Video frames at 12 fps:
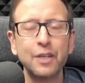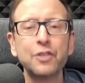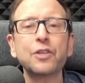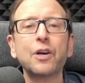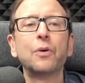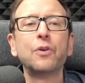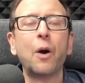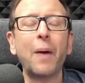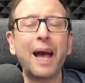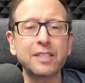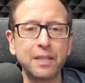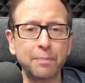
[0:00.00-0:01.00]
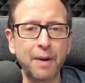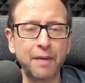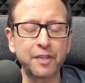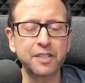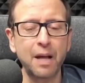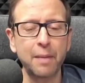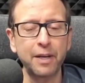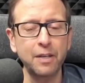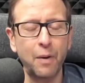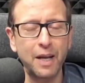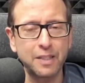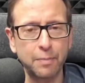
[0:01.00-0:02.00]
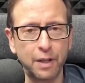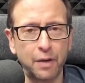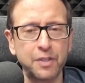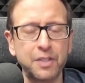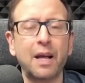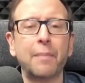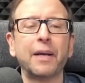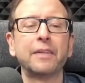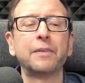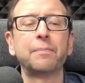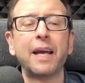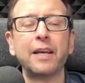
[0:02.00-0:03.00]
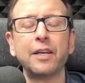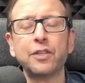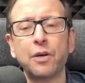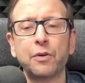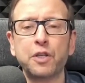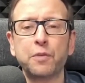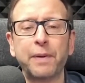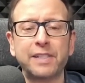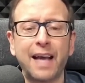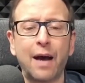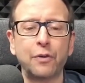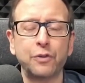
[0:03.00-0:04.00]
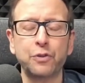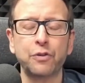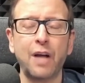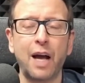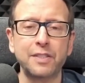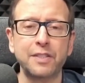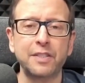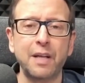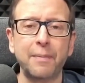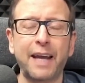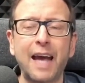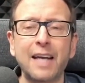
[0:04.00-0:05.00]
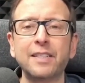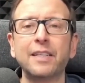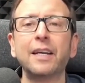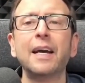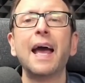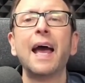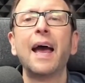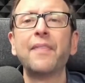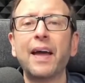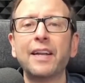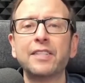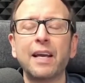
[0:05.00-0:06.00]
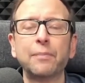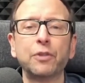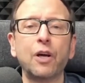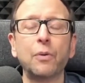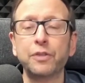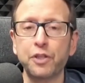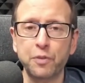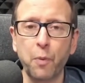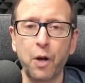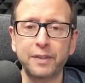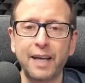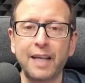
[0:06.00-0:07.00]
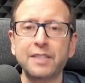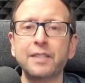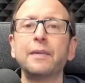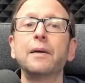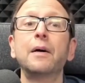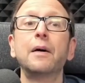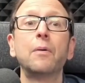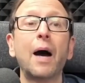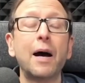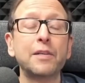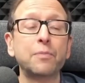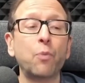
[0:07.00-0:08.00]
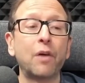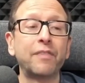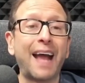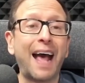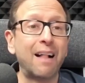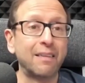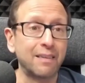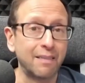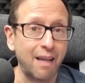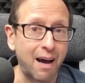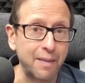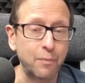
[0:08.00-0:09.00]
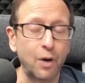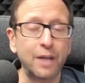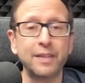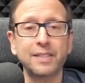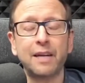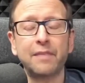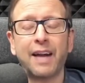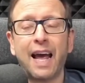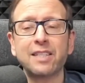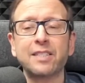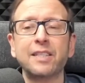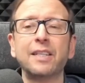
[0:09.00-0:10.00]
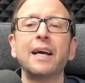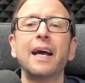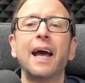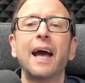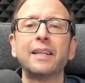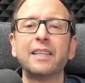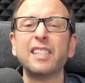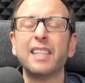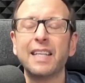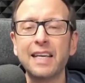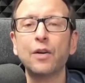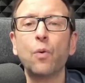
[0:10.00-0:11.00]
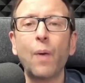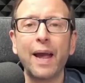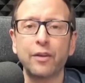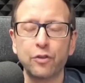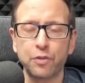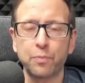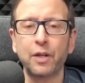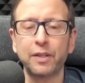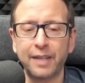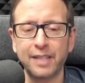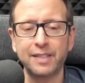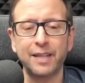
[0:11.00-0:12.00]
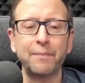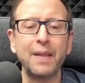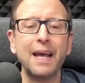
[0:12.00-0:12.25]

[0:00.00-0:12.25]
So no acid above the stomach, no acid below the stomach. The baking soda spits out, neutralizes the stomach acid, and then it's able to go into your small intestine as more of an alkaline instead of an acid, and it doesn't eat away at your small intestine.